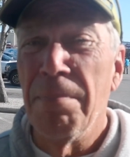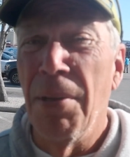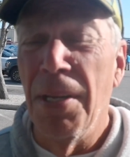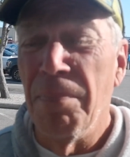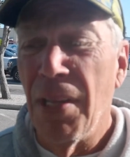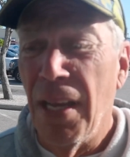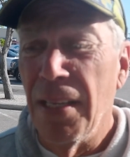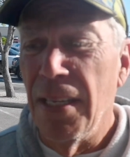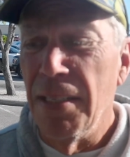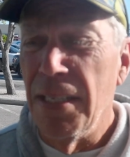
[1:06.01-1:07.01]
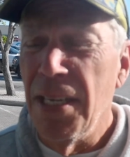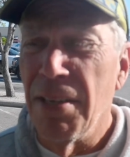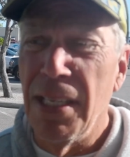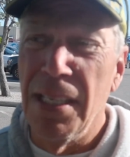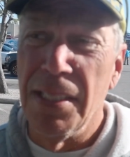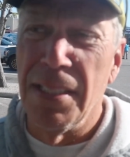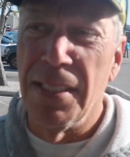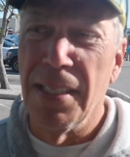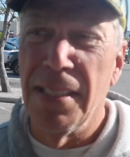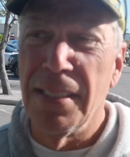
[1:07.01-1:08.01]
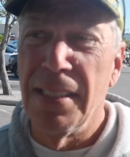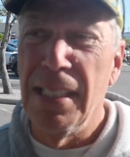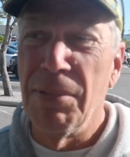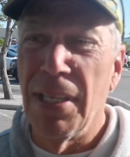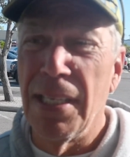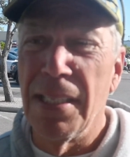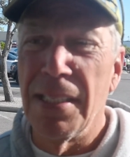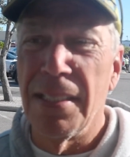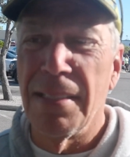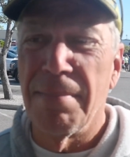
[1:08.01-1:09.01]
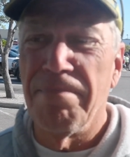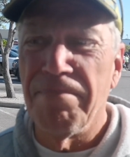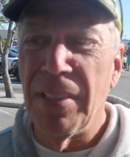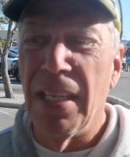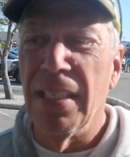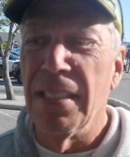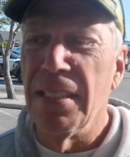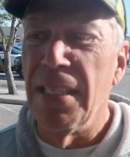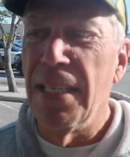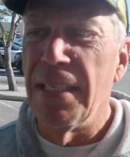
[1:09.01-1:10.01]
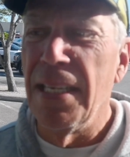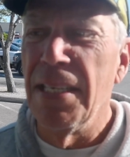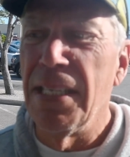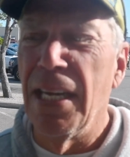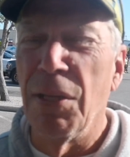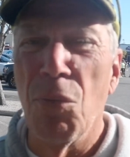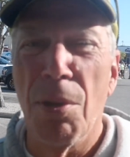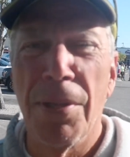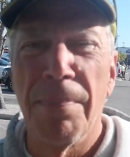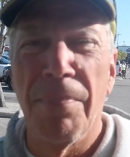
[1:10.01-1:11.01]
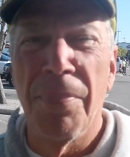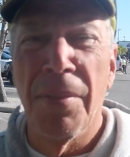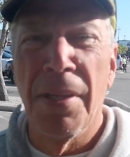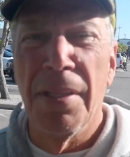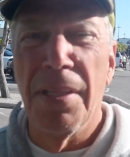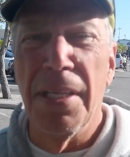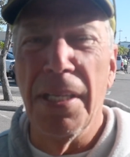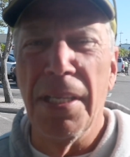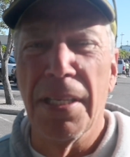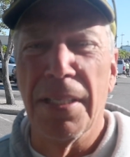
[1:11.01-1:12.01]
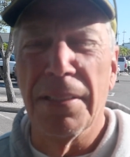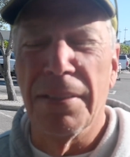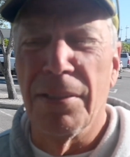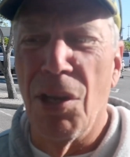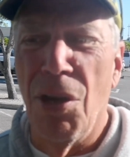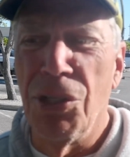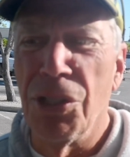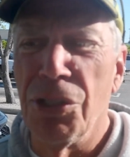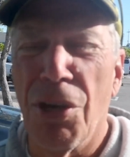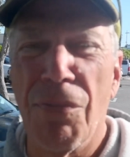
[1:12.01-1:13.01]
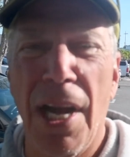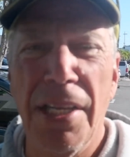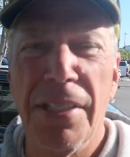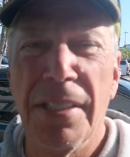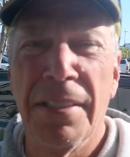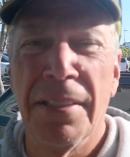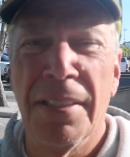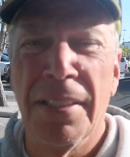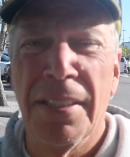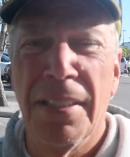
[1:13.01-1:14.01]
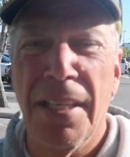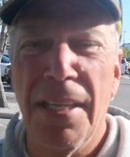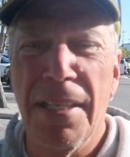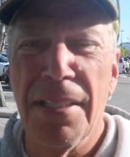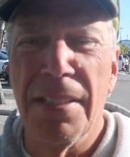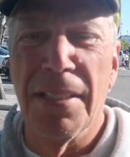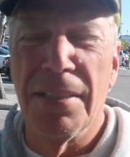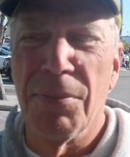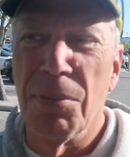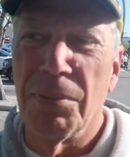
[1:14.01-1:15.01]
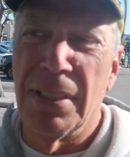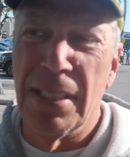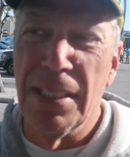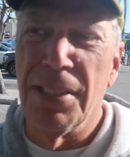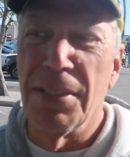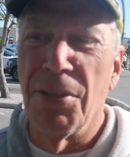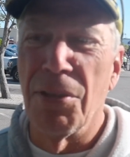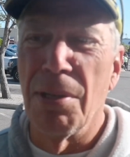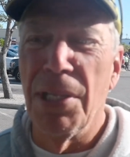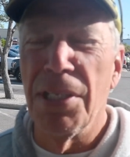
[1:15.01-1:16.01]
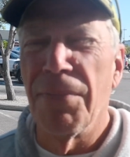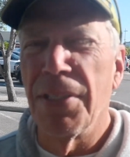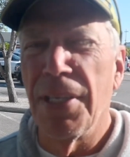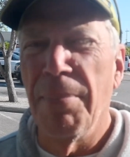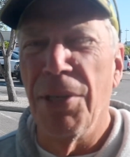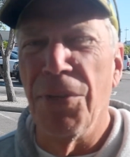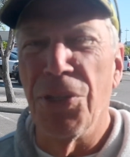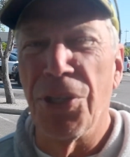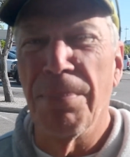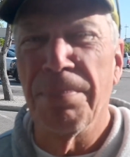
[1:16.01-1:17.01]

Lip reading: But it seems like it is getting warmer. The oceans are rising, and it's going to be a different time in the future.